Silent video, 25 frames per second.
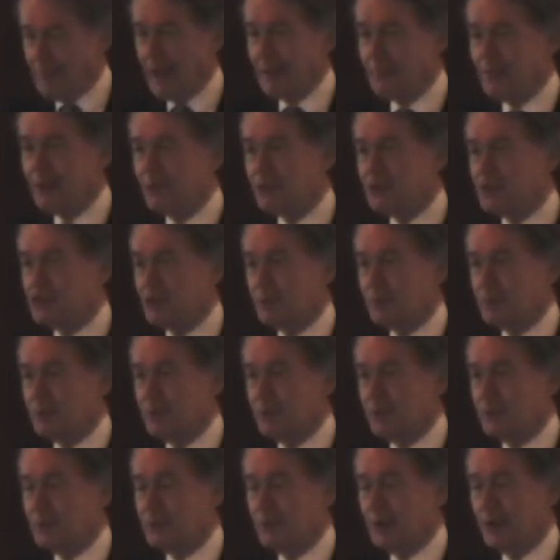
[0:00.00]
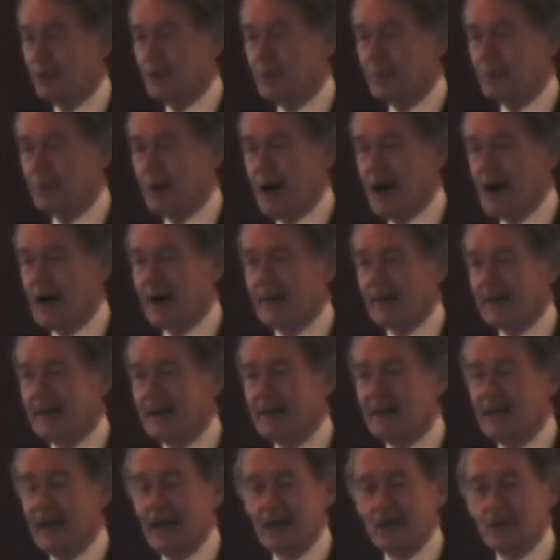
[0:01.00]
maybe we should put Ma
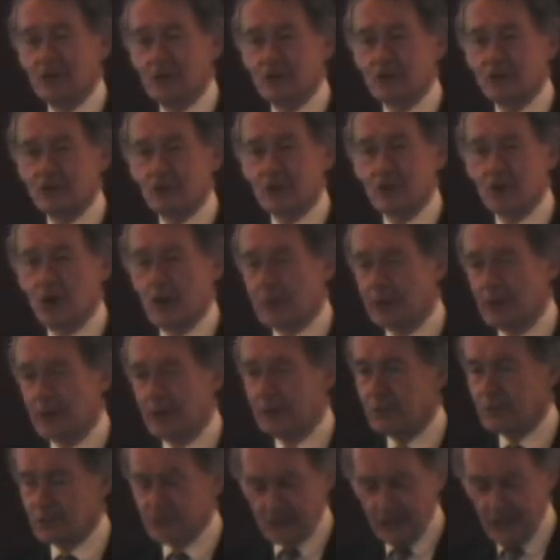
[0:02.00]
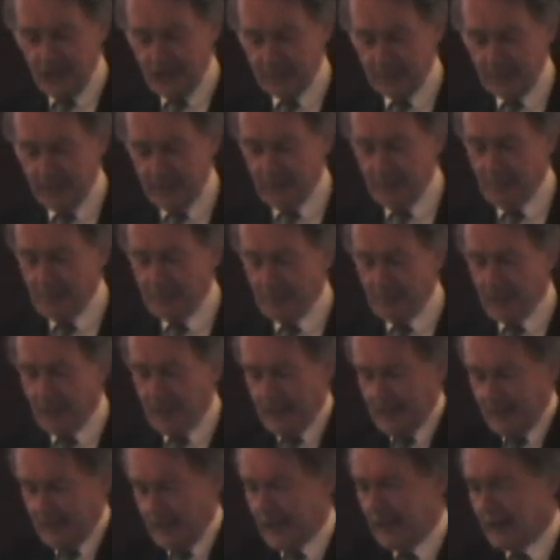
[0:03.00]
in a nursing home, he would say to me,
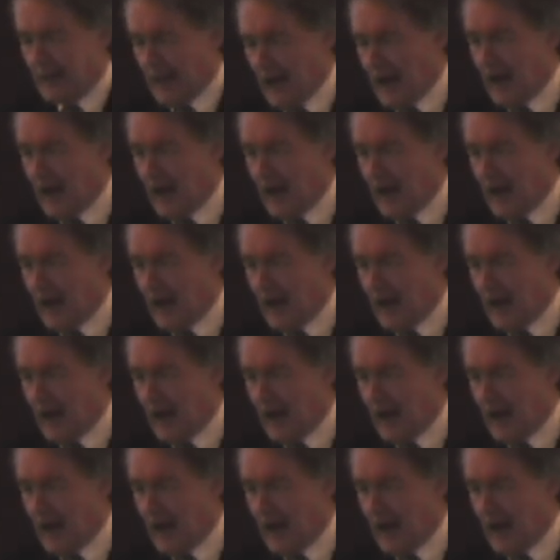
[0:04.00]
and he had